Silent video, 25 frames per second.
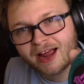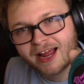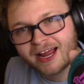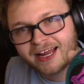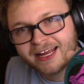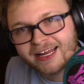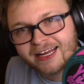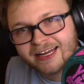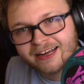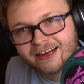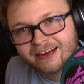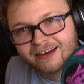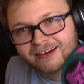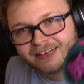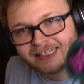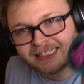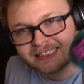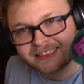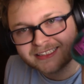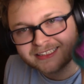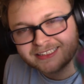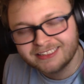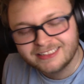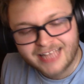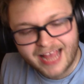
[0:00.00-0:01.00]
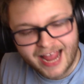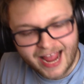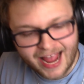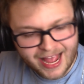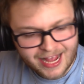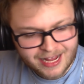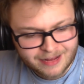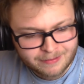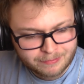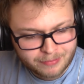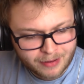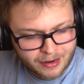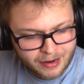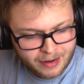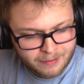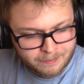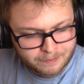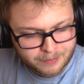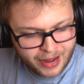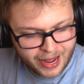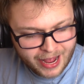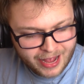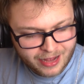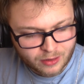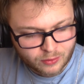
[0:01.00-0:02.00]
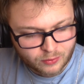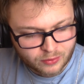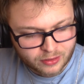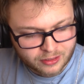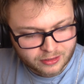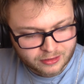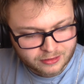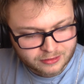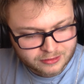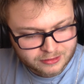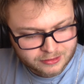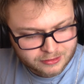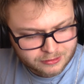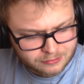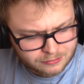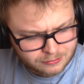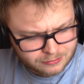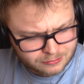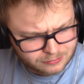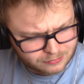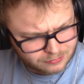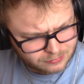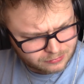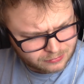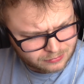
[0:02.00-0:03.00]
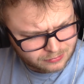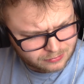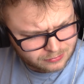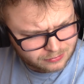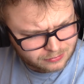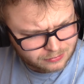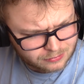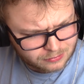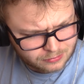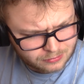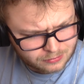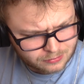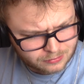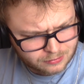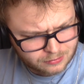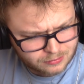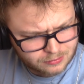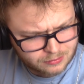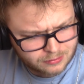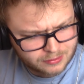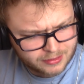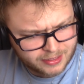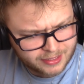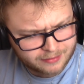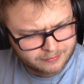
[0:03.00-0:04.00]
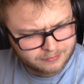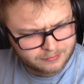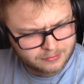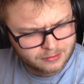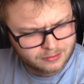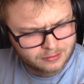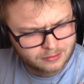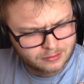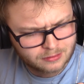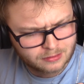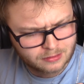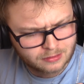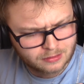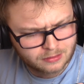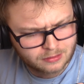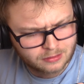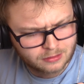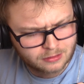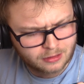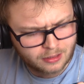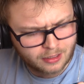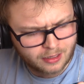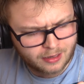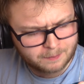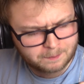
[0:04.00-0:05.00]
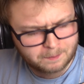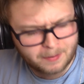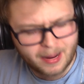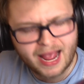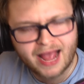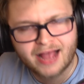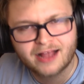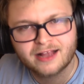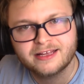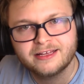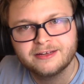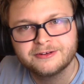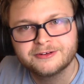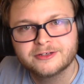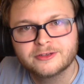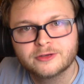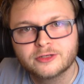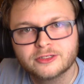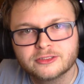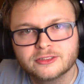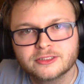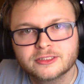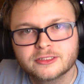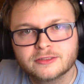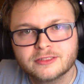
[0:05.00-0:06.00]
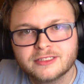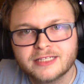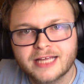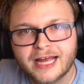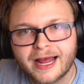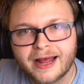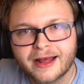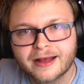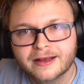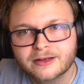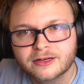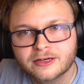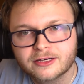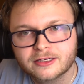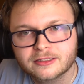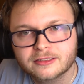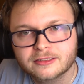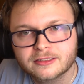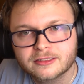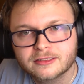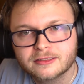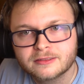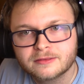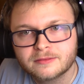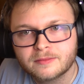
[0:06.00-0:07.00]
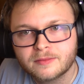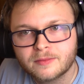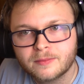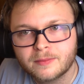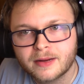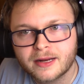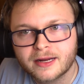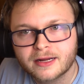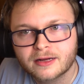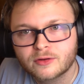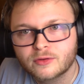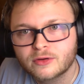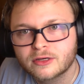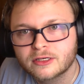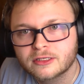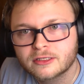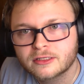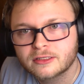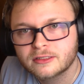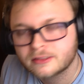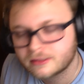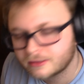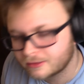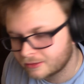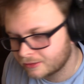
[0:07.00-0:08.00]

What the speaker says: right here is a yak backwards. Yep. A backwards yakard. Backward.